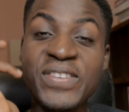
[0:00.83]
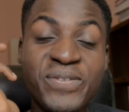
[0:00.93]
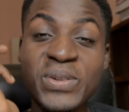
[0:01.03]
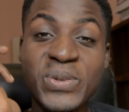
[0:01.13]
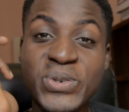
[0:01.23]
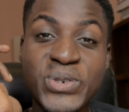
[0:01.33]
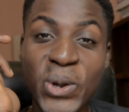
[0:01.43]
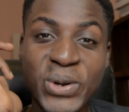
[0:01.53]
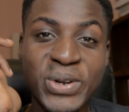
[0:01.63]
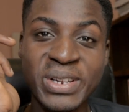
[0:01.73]
feels
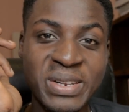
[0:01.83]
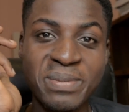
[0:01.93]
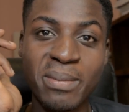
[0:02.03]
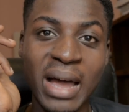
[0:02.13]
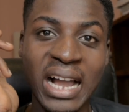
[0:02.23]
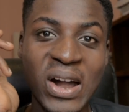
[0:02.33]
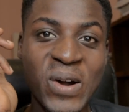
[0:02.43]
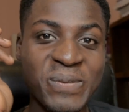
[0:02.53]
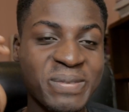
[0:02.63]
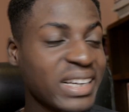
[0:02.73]
so good to be back
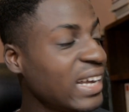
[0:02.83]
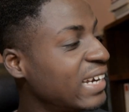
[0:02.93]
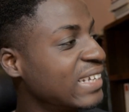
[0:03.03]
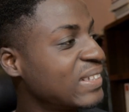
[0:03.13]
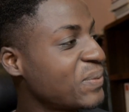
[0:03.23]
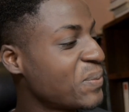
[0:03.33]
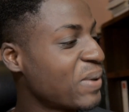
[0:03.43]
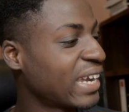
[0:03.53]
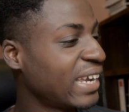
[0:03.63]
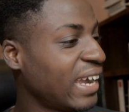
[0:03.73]
home. Hey, to be
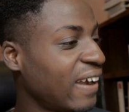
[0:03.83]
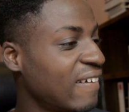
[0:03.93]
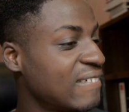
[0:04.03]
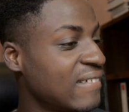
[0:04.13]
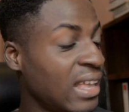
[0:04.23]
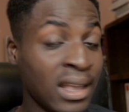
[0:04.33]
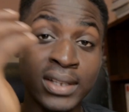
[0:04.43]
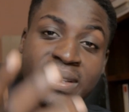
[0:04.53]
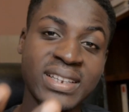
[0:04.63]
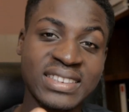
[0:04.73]
back here.
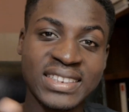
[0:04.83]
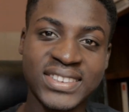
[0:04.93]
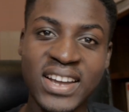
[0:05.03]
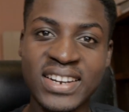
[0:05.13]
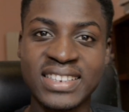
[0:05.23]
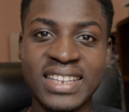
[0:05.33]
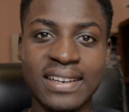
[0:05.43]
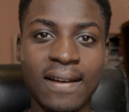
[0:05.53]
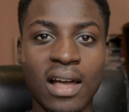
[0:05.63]
So let's get started then.